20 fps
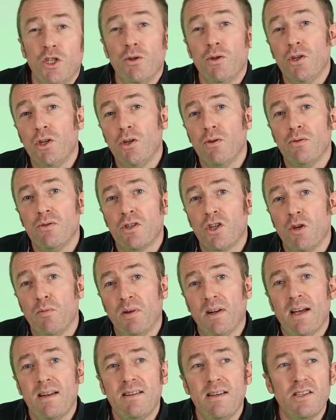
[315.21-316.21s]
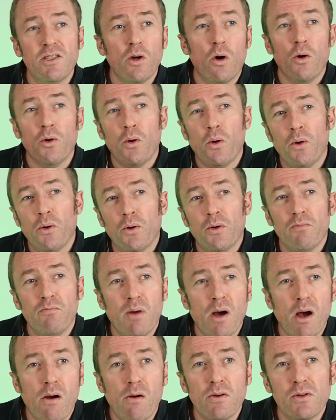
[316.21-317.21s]
Do you use Kubernetes or Docker
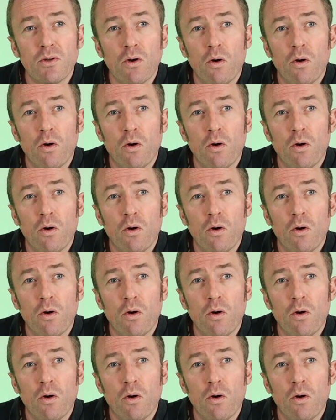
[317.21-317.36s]
Compose,